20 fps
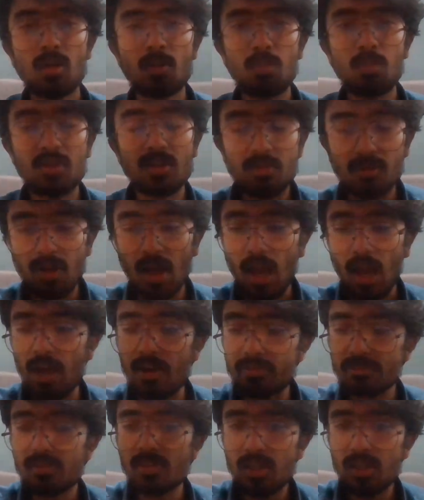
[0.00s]
But
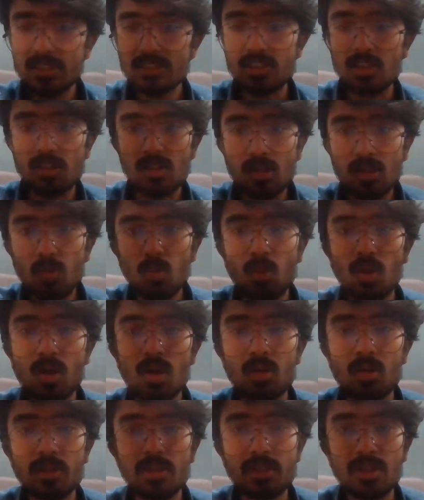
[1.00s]
after I started to work
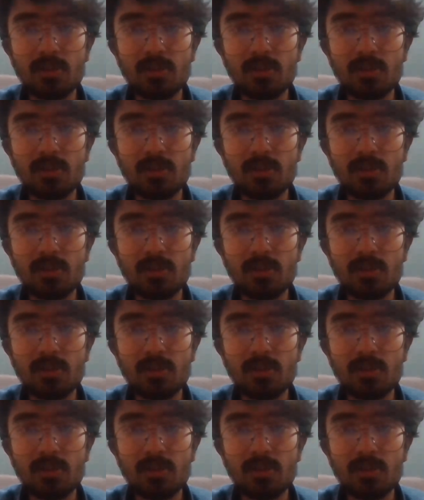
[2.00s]
on it,